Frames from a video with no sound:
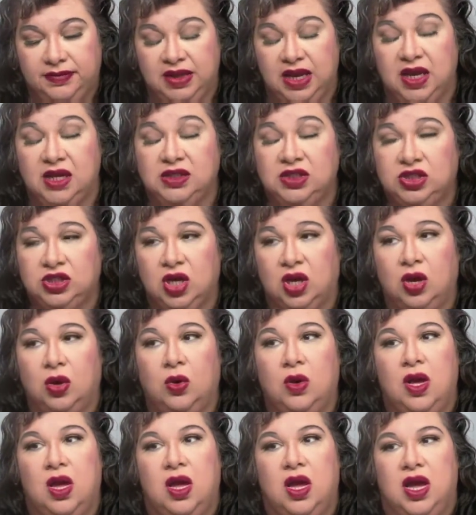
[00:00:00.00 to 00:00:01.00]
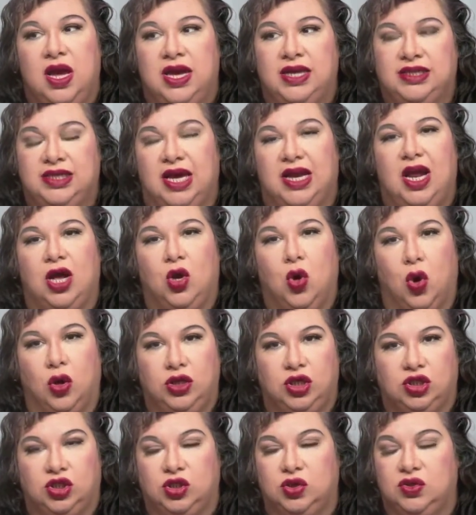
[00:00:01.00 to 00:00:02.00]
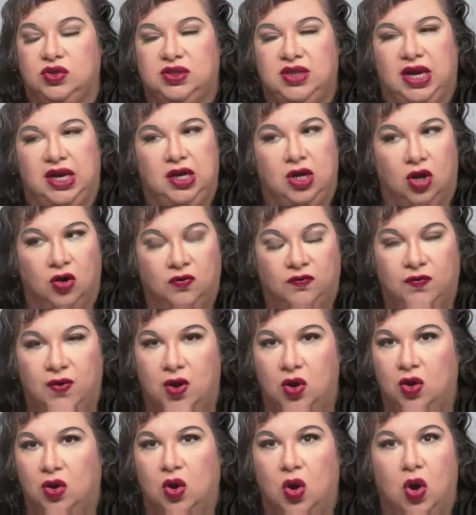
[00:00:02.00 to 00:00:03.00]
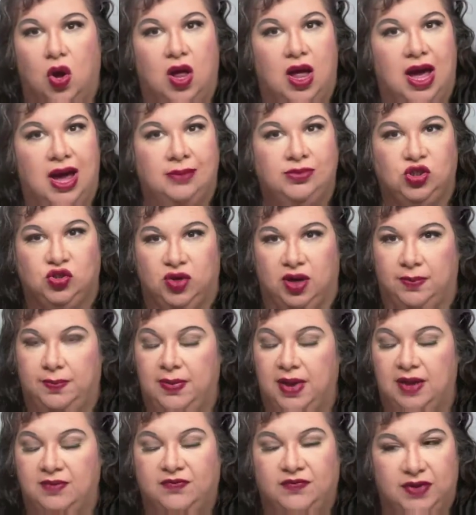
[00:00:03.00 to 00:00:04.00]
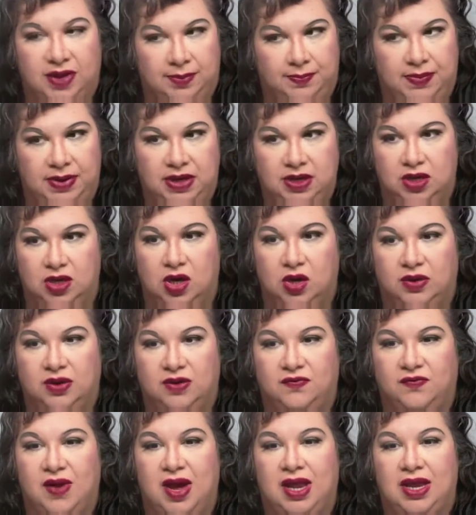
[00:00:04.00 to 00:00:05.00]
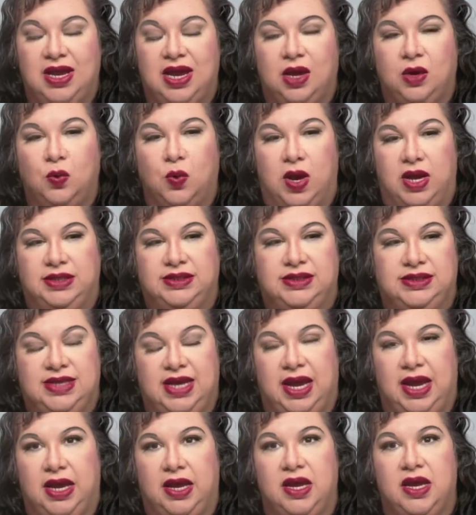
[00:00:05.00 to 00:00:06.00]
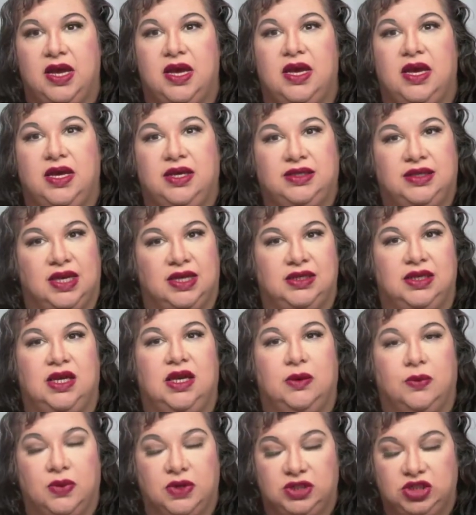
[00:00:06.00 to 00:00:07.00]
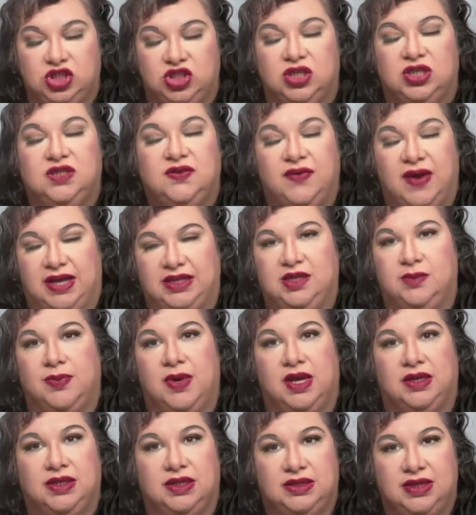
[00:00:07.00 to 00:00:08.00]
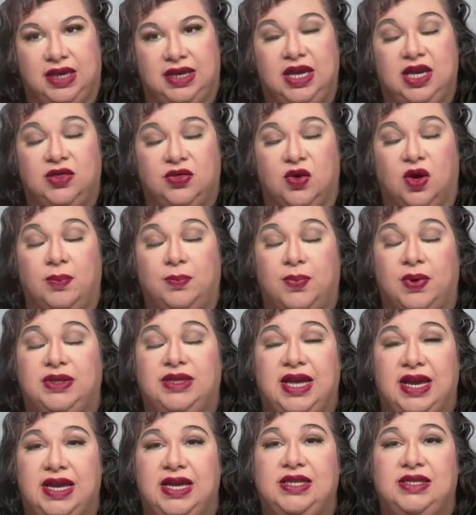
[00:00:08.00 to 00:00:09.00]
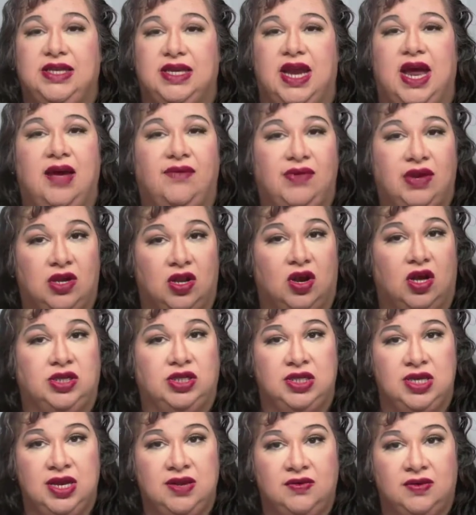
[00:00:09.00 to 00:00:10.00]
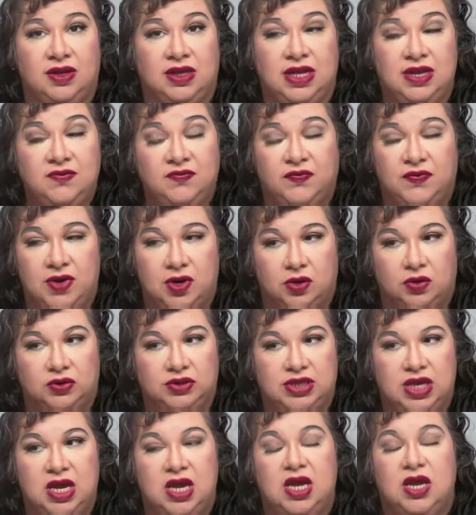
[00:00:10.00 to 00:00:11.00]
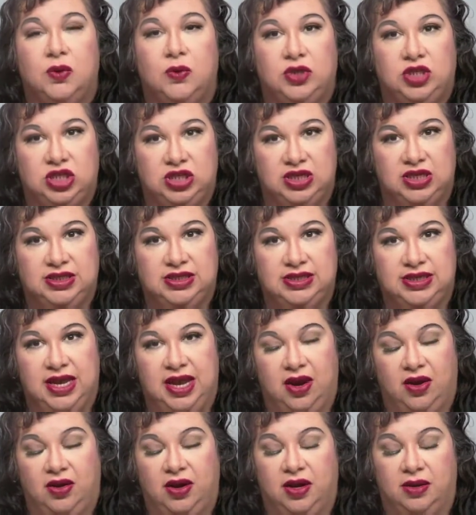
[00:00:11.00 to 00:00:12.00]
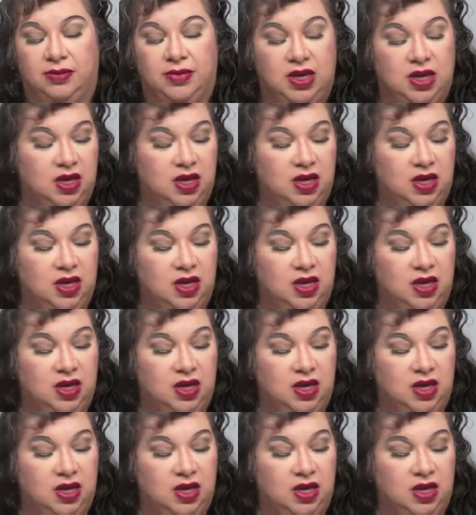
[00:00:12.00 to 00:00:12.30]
And so he said, I'll call you Tuesday. No phone call. I'm flipping. Then finally on Wednesday, he says it was just fat deposits, like he thought, but that he did have enlarged lymph nodes, which did scare him.